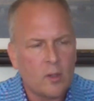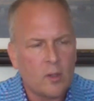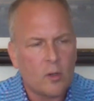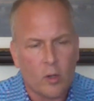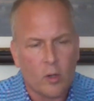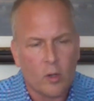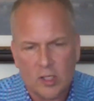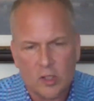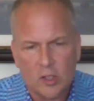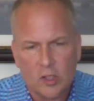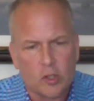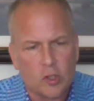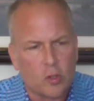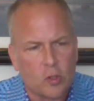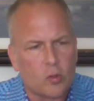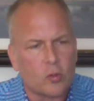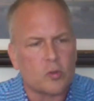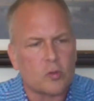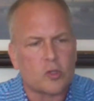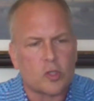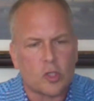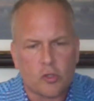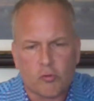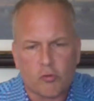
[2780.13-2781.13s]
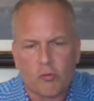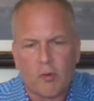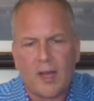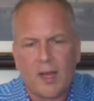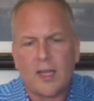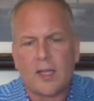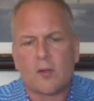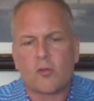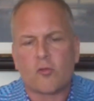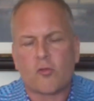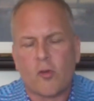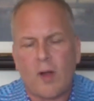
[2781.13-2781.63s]
or that you can do to
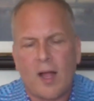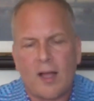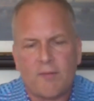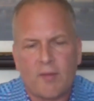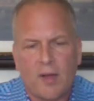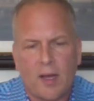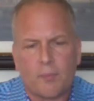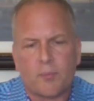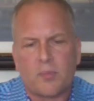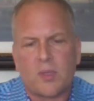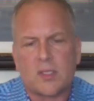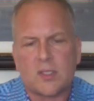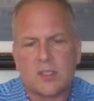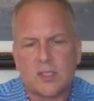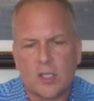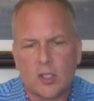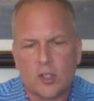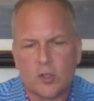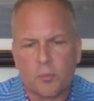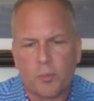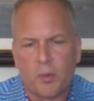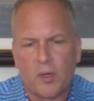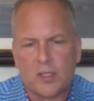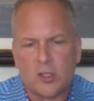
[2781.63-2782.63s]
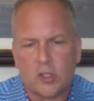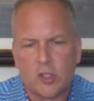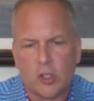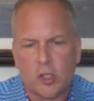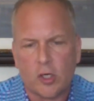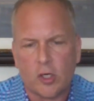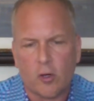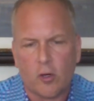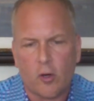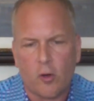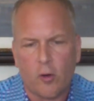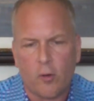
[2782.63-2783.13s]
dra- drive up the sales
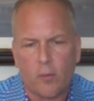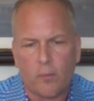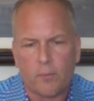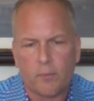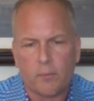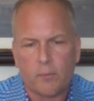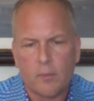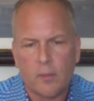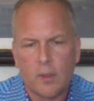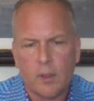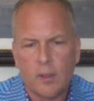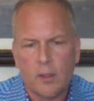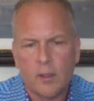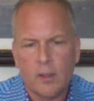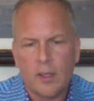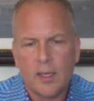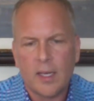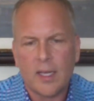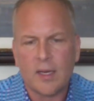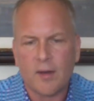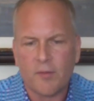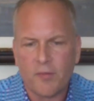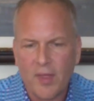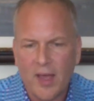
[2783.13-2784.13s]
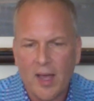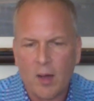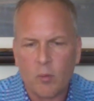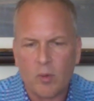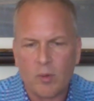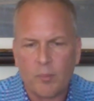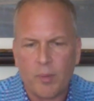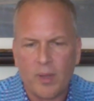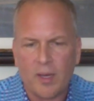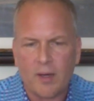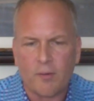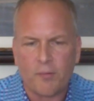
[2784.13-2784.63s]
price of your home. And if that
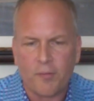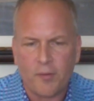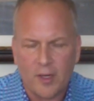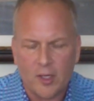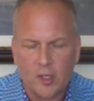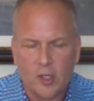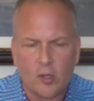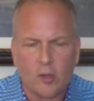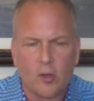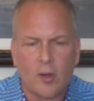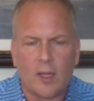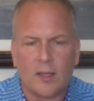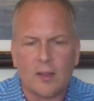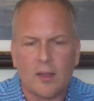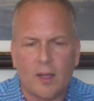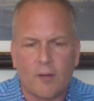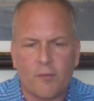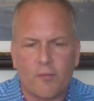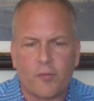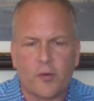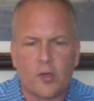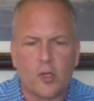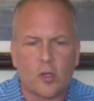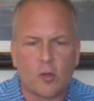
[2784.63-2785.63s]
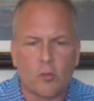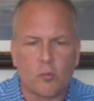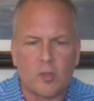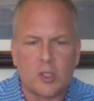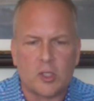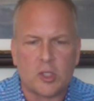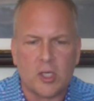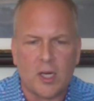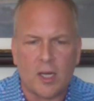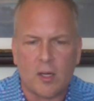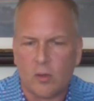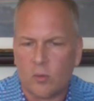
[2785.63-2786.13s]
would benefit you, I'd love for you to
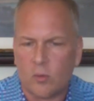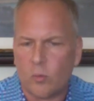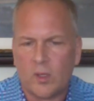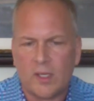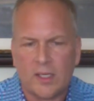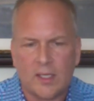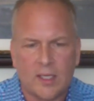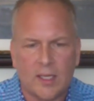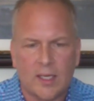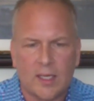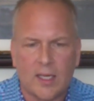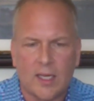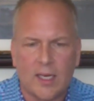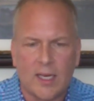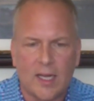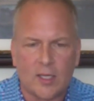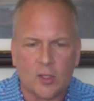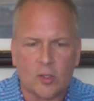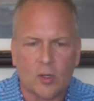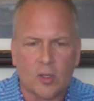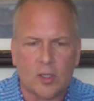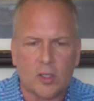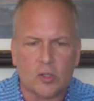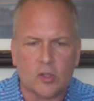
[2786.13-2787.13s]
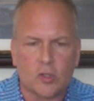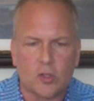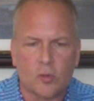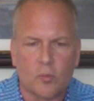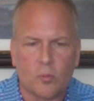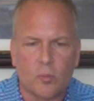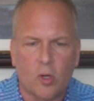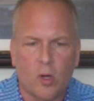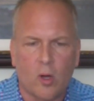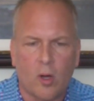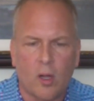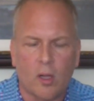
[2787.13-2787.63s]
reach out and we can connect on a
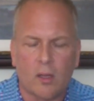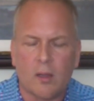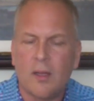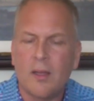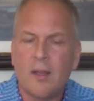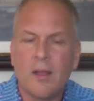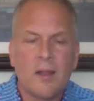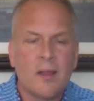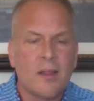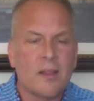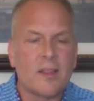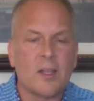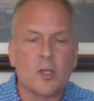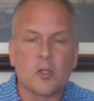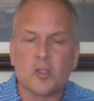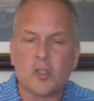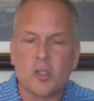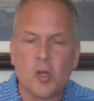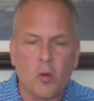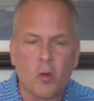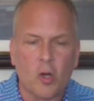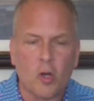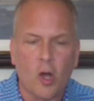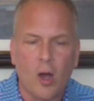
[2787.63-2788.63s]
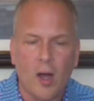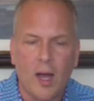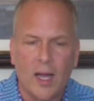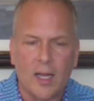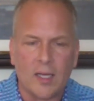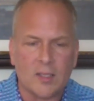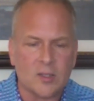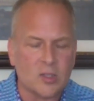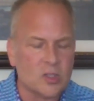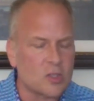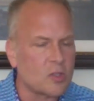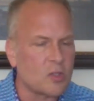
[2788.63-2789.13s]
Zoom call. There's no
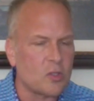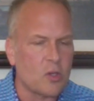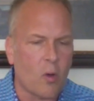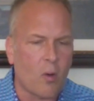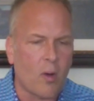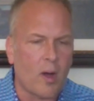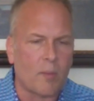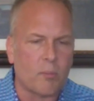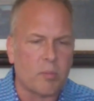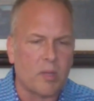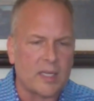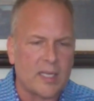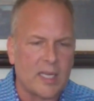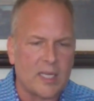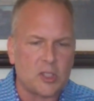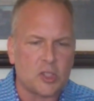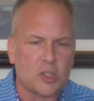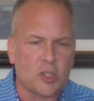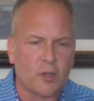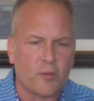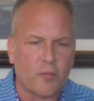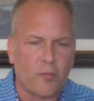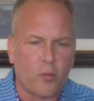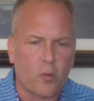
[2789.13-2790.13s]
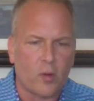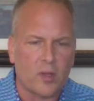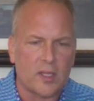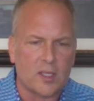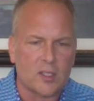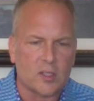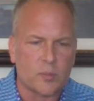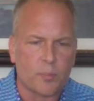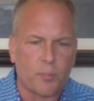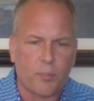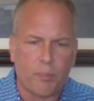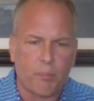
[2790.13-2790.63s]
cost, no obligation for
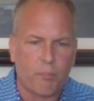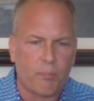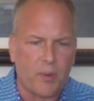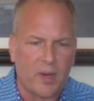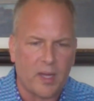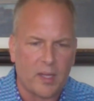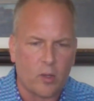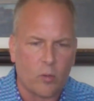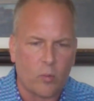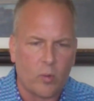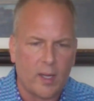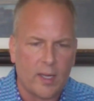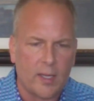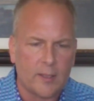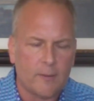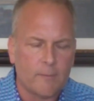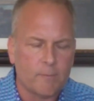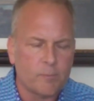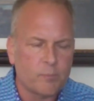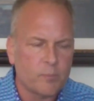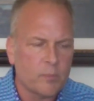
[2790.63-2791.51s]
this, by the way.